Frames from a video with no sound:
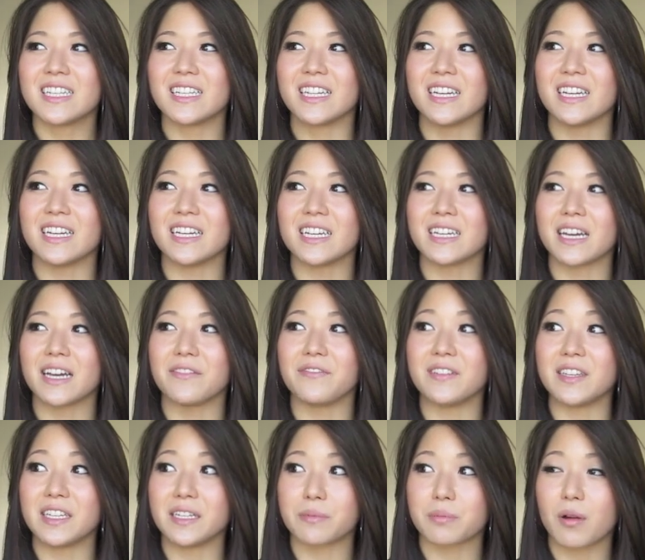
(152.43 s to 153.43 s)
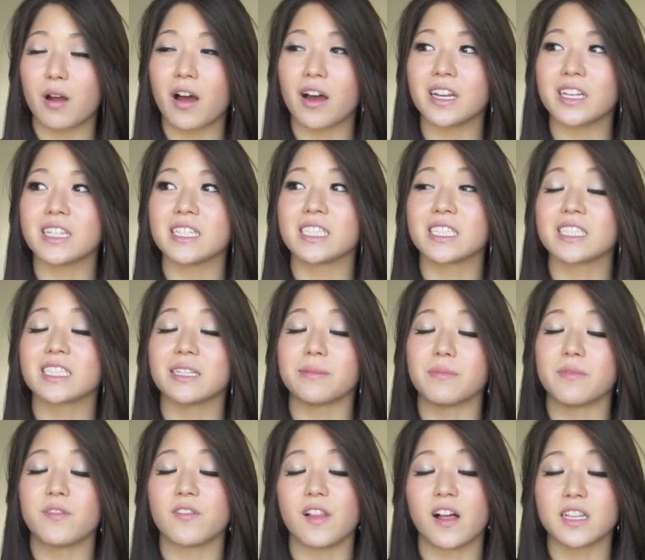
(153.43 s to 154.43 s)
like Aveda products,
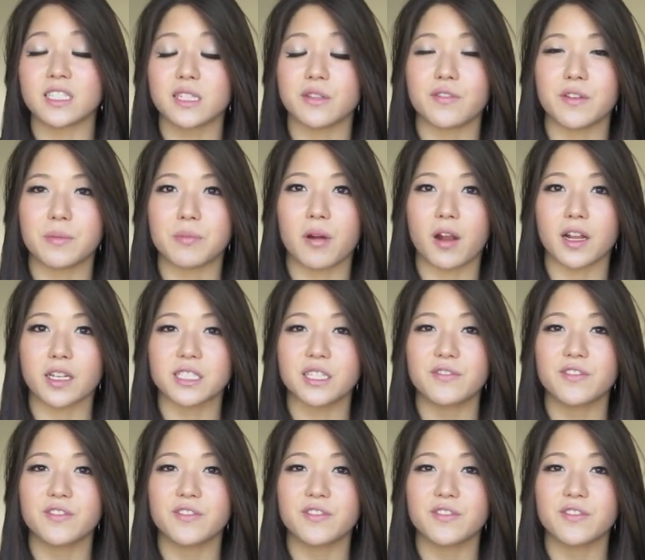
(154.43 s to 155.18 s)
Philosophy products,